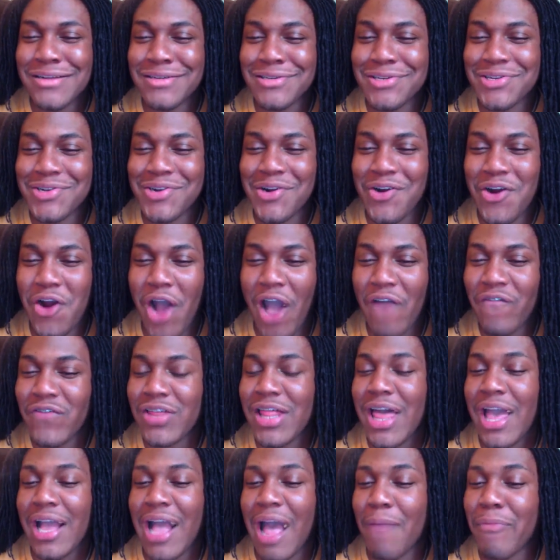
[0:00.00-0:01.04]
Girl, I feel
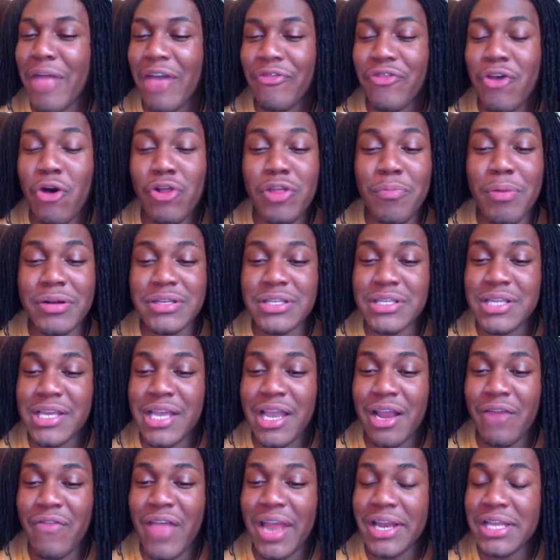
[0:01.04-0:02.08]
like I'm not the only person in
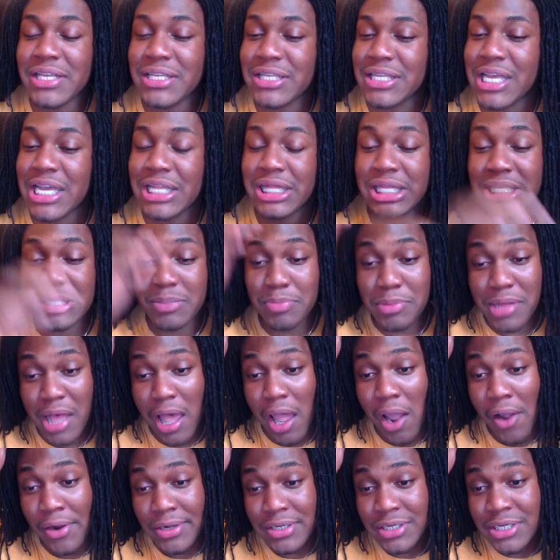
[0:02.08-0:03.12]
here that needs to hit this
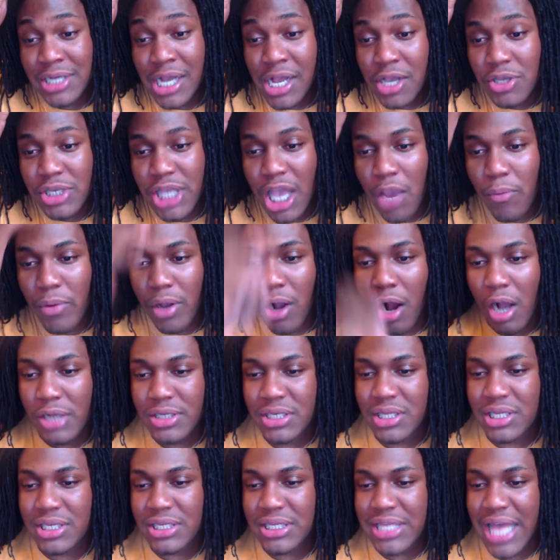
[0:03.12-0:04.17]
blunt. You said, in regards to
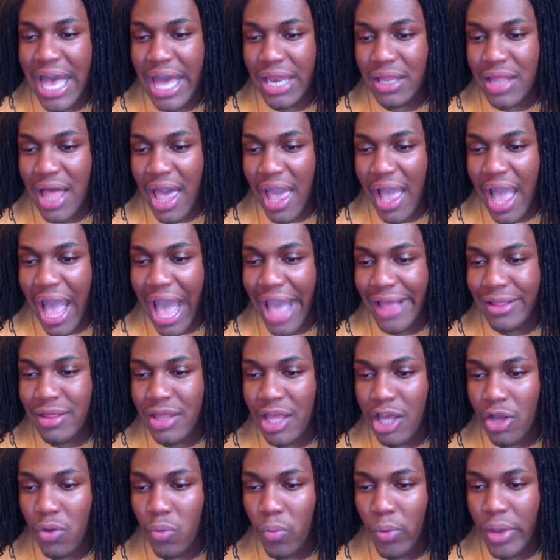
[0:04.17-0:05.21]
the satellite, I
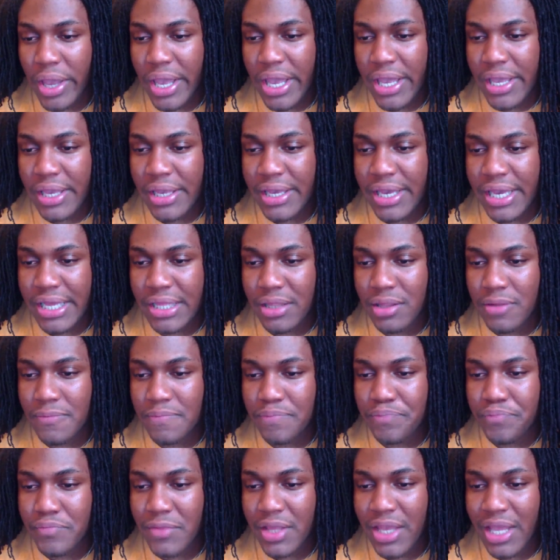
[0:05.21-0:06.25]
think we get
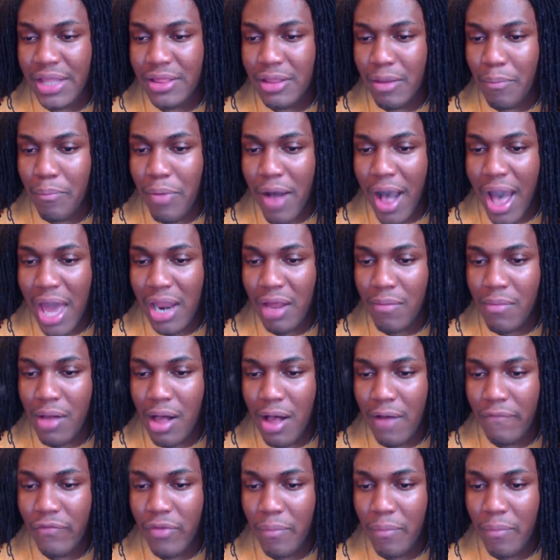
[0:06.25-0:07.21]
the bottom of the